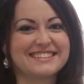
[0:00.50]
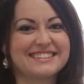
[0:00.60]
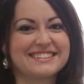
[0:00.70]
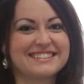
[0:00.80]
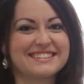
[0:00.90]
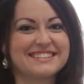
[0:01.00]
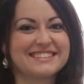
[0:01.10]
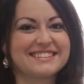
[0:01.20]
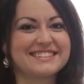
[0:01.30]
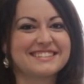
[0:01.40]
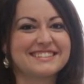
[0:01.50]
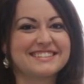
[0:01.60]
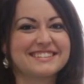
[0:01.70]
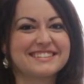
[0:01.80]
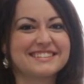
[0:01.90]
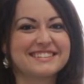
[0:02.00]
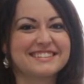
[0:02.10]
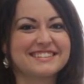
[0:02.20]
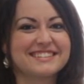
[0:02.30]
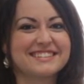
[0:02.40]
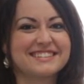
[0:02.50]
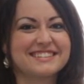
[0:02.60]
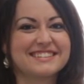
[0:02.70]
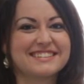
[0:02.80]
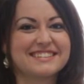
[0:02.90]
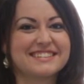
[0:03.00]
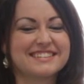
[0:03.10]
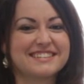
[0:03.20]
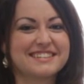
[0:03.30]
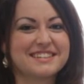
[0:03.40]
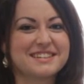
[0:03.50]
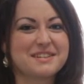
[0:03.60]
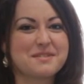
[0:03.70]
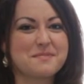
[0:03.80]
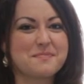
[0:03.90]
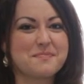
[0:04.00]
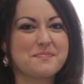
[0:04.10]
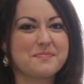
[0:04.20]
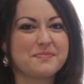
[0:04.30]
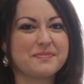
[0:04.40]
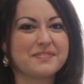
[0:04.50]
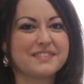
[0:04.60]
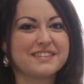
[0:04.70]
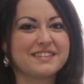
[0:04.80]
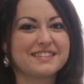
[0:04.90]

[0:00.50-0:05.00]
(silent)